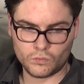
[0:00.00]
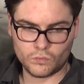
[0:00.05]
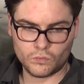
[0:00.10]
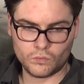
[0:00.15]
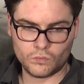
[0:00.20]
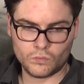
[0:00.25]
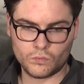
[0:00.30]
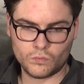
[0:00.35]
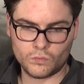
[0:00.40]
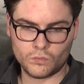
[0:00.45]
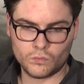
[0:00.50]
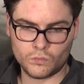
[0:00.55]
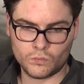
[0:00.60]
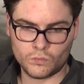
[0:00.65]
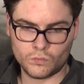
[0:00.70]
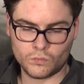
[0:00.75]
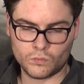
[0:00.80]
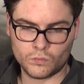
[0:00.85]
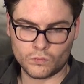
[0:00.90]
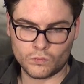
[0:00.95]

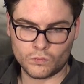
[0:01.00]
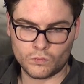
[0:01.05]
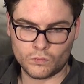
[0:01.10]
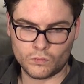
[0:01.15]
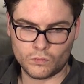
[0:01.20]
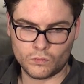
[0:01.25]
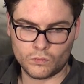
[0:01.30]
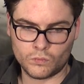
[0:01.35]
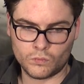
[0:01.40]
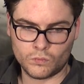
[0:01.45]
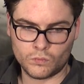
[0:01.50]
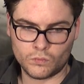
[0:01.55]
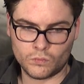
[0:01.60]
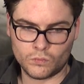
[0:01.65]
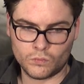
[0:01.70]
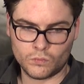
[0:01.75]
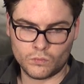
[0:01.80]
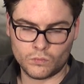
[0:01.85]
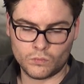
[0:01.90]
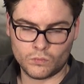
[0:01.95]

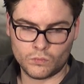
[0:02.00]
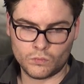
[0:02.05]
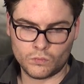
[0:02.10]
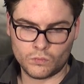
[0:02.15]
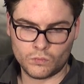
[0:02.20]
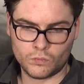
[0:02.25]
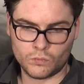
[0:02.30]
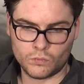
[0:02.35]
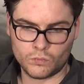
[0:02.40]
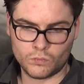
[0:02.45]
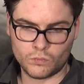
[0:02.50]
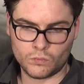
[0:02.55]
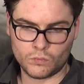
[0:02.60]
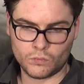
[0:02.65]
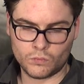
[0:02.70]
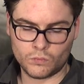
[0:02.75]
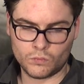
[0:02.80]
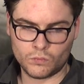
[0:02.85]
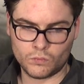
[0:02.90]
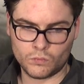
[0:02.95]

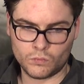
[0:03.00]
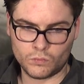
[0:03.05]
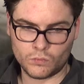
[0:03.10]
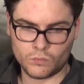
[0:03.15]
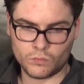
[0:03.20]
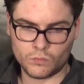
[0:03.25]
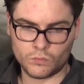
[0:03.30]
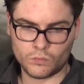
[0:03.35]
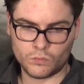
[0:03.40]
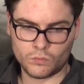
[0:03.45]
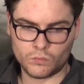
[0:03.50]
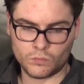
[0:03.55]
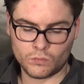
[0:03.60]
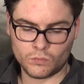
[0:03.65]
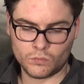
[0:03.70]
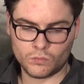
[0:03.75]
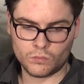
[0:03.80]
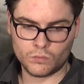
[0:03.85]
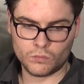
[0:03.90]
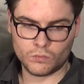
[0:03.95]

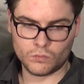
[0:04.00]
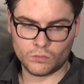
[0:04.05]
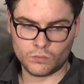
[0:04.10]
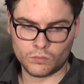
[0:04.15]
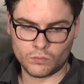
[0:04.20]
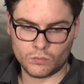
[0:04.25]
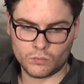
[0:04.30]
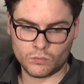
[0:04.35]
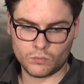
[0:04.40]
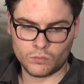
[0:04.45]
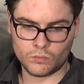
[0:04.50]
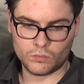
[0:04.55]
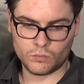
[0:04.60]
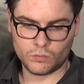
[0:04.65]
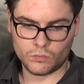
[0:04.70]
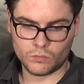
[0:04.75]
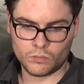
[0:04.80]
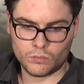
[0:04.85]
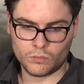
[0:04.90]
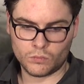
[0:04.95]

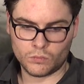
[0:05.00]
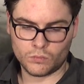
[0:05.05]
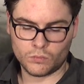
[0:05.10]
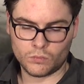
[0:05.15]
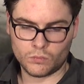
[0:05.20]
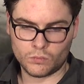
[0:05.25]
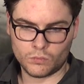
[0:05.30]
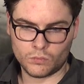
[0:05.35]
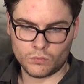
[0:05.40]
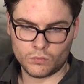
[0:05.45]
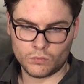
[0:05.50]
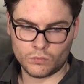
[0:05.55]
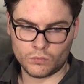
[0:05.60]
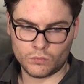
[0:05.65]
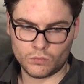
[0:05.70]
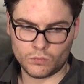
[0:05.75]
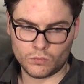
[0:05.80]
(silent)